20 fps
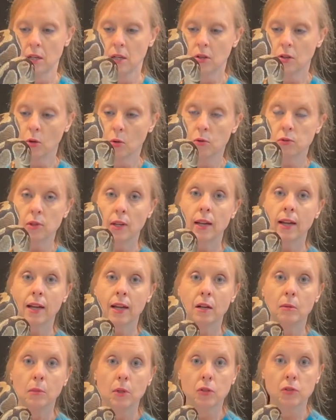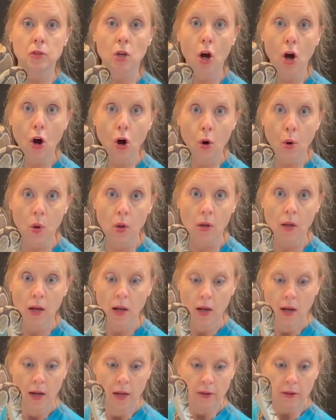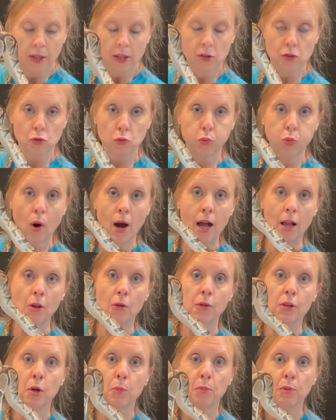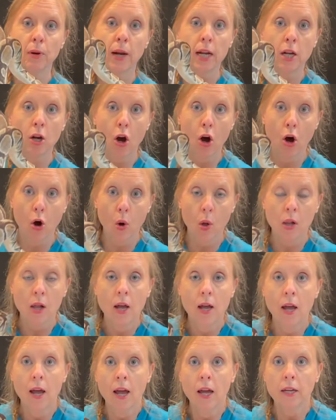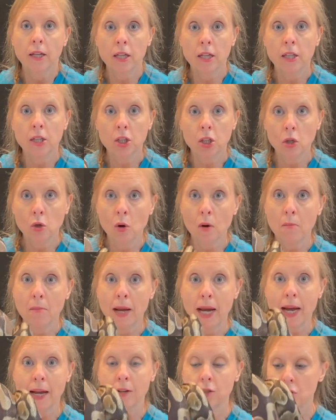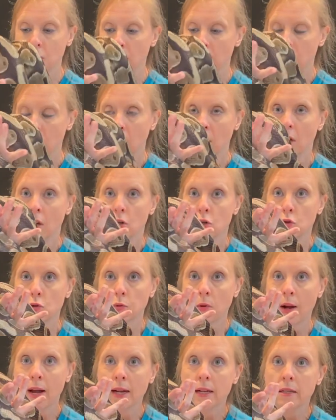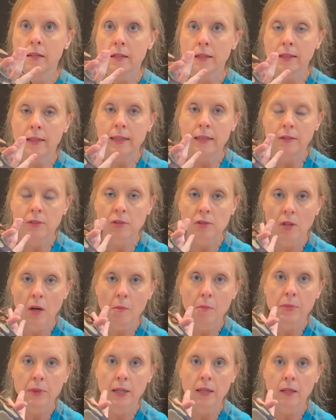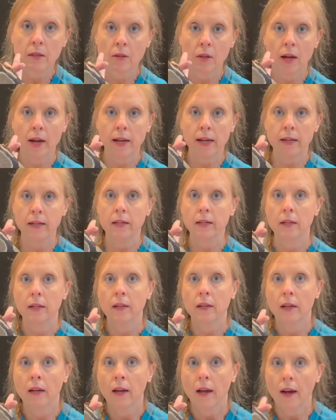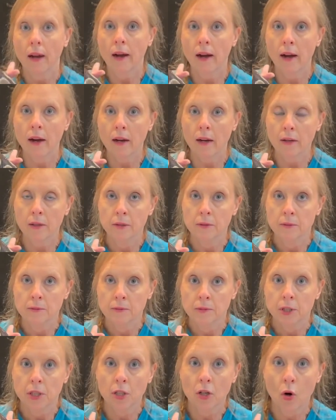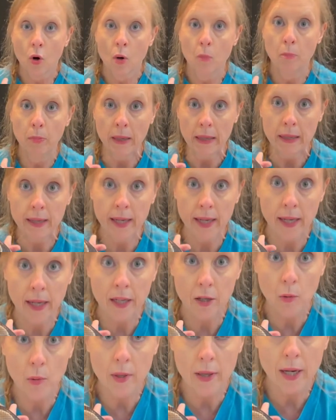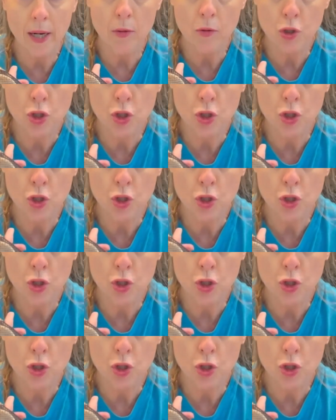those animals whole. They swallow their prey whole. Can you imagine trying to eat something like, a banana without